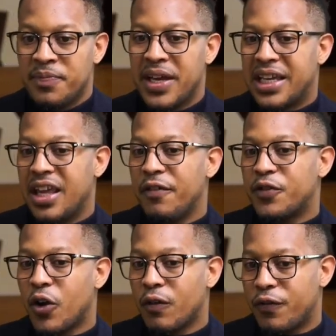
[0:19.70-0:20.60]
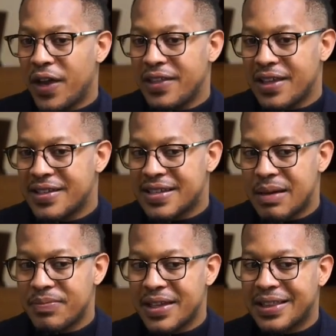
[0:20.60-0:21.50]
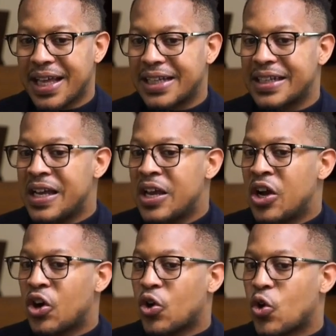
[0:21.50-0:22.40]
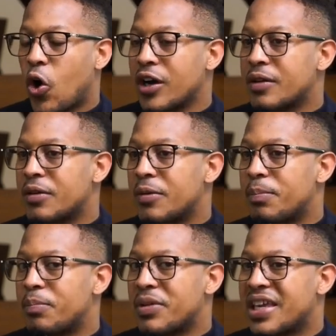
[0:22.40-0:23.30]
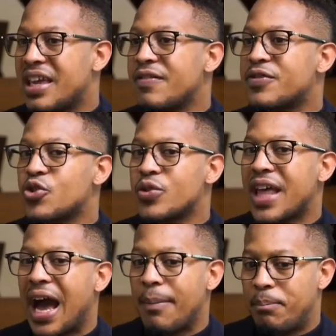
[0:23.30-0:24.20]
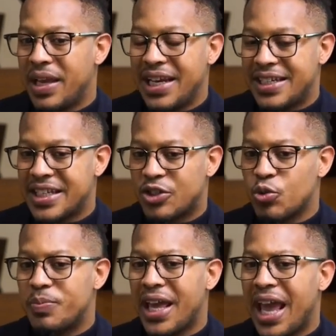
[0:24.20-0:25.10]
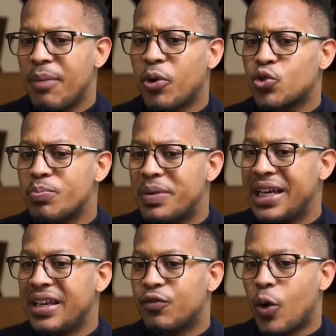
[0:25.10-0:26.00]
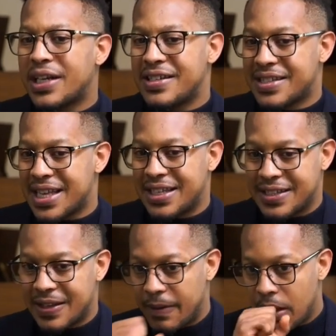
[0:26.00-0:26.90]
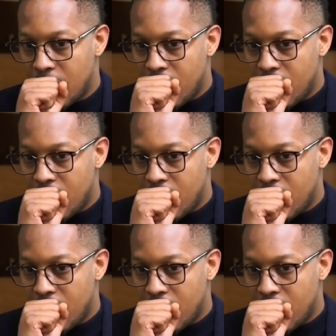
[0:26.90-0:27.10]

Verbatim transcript: The gift of faith is something that God gives you the ability to be able to believe what He says.